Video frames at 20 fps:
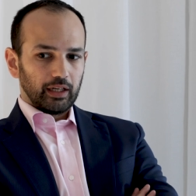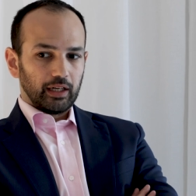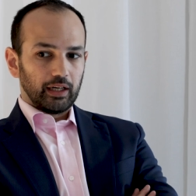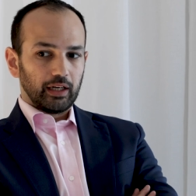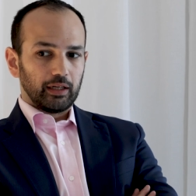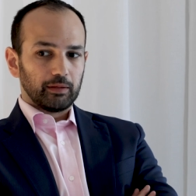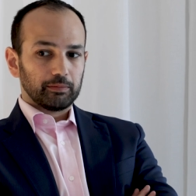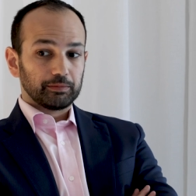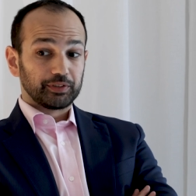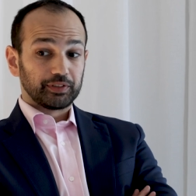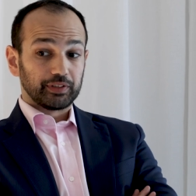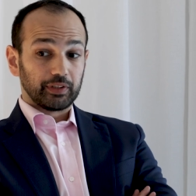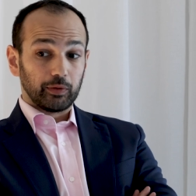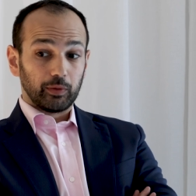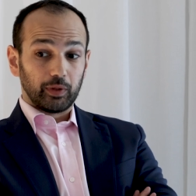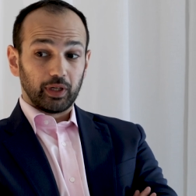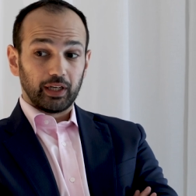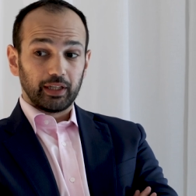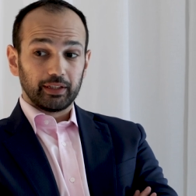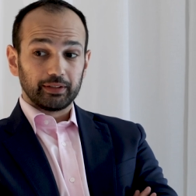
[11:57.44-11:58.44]
Um,
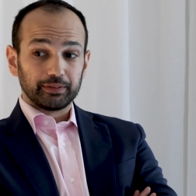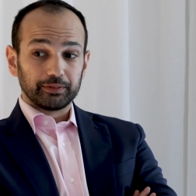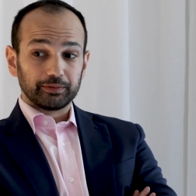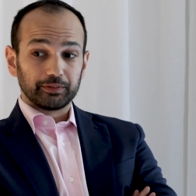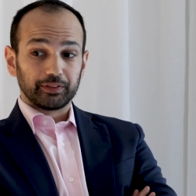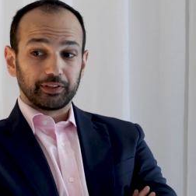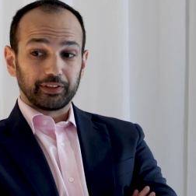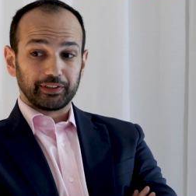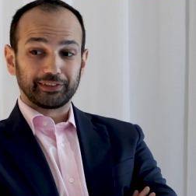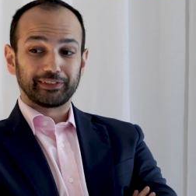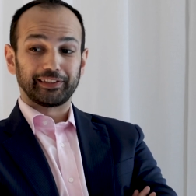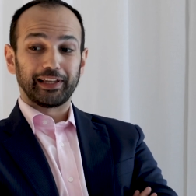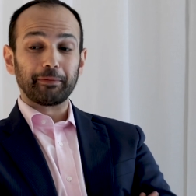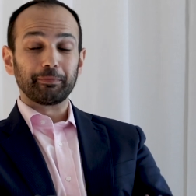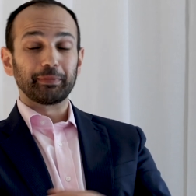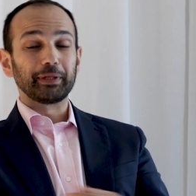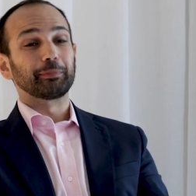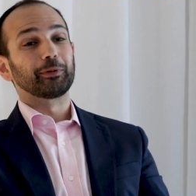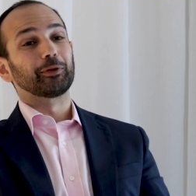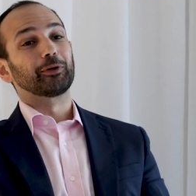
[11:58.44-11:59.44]
so I the
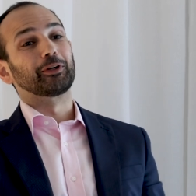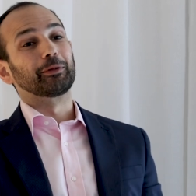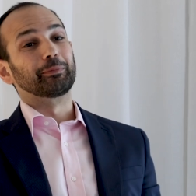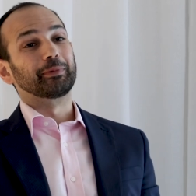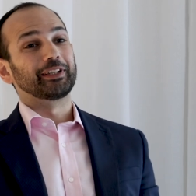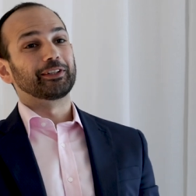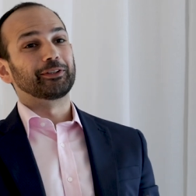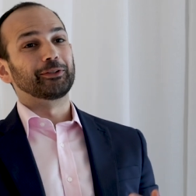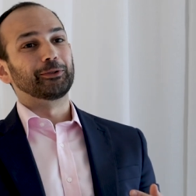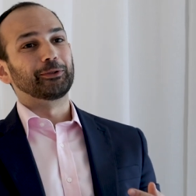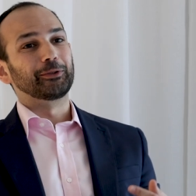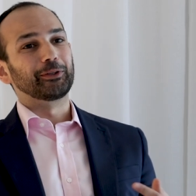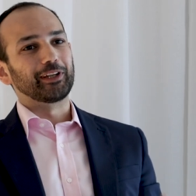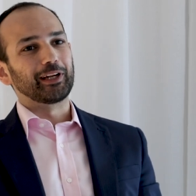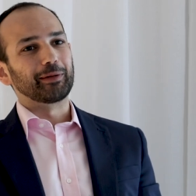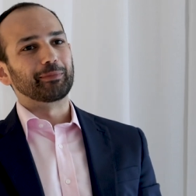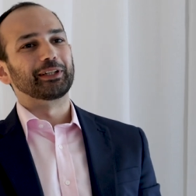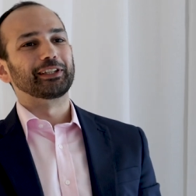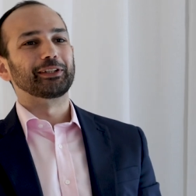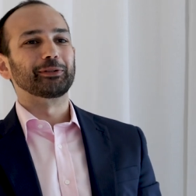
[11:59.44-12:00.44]
same people who commu- who
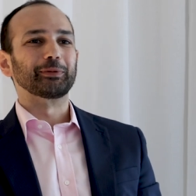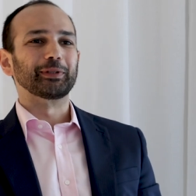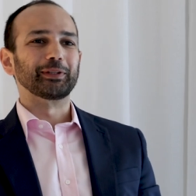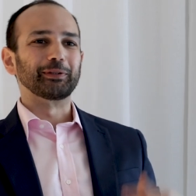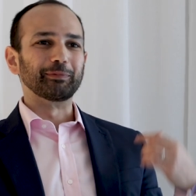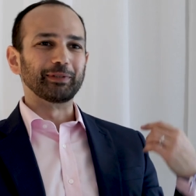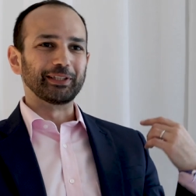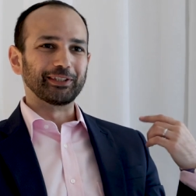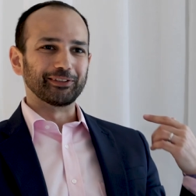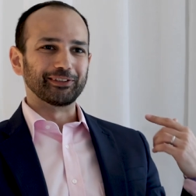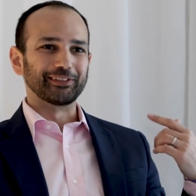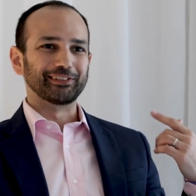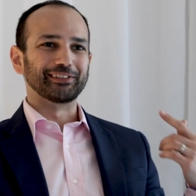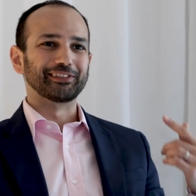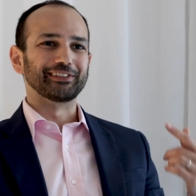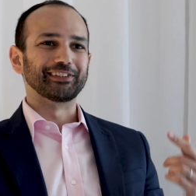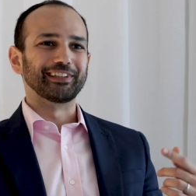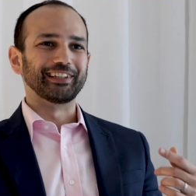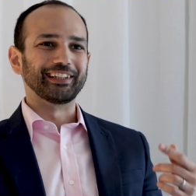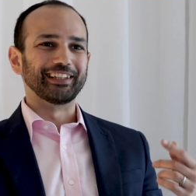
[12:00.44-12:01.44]
collaborated with me on the
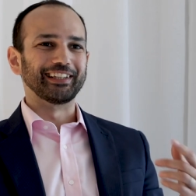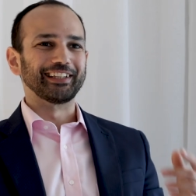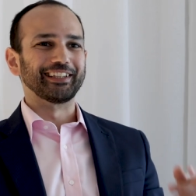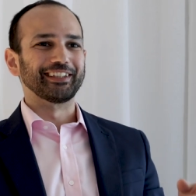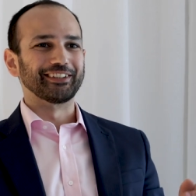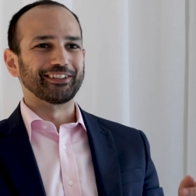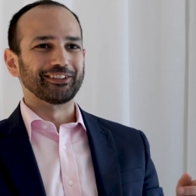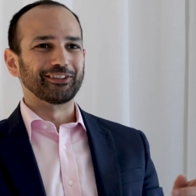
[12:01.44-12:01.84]
Sicily link